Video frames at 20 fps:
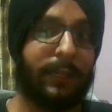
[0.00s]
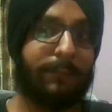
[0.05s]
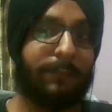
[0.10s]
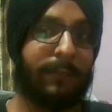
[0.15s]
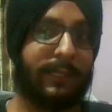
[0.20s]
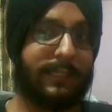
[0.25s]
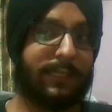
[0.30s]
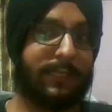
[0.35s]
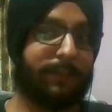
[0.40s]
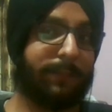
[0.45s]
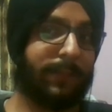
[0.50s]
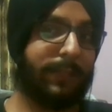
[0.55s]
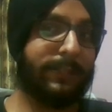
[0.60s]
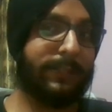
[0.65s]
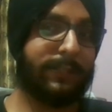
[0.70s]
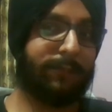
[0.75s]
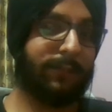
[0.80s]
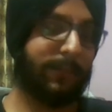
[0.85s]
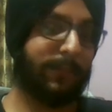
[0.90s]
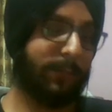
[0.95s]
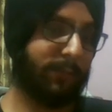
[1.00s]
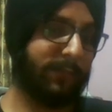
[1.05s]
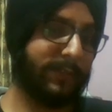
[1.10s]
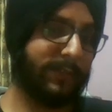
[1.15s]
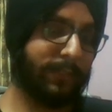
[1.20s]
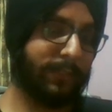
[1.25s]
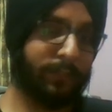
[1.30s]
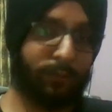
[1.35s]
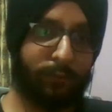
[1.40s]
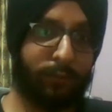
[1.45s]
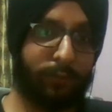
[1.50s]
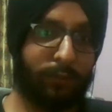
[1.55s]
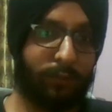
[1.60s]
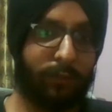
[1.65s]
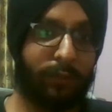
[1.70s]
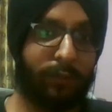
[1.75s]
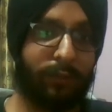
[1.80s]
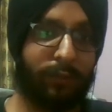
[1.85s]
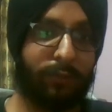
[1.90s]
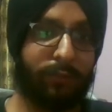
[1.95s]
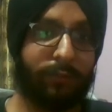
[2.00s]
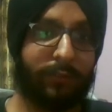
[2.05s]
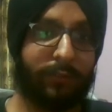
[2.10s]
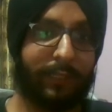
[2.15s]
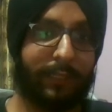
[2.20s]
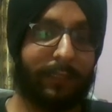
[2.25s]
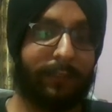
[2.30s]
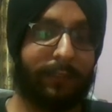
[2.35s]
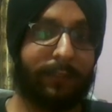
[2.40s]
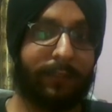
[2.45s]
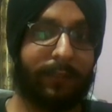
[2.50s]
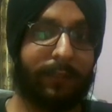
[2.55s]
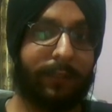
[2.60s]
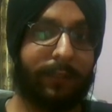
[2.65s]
But sometimes if the professor don't know you, like